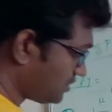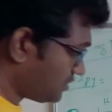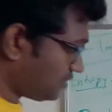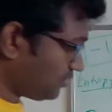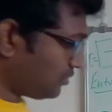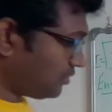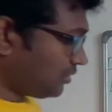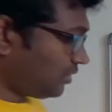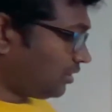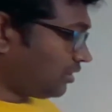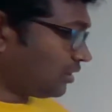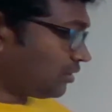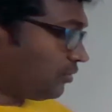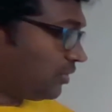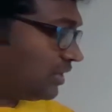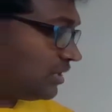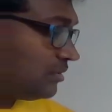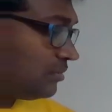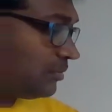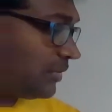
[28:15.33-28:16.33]
so log
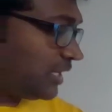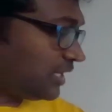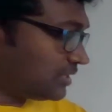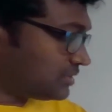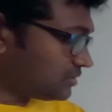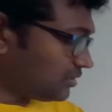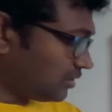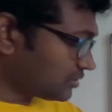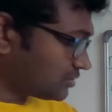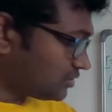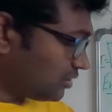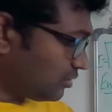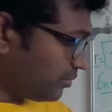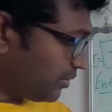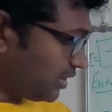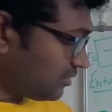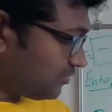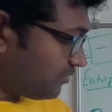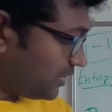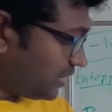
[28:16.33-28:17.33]
1 minus log
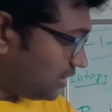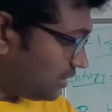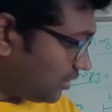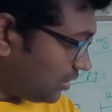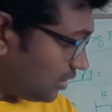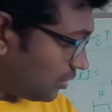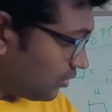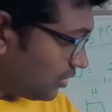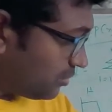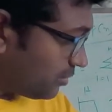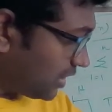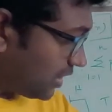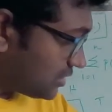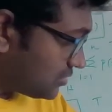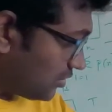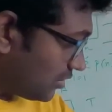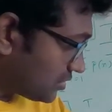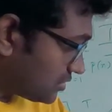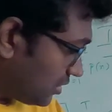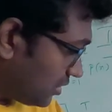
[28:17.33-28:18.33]
0.5, log 1 minus log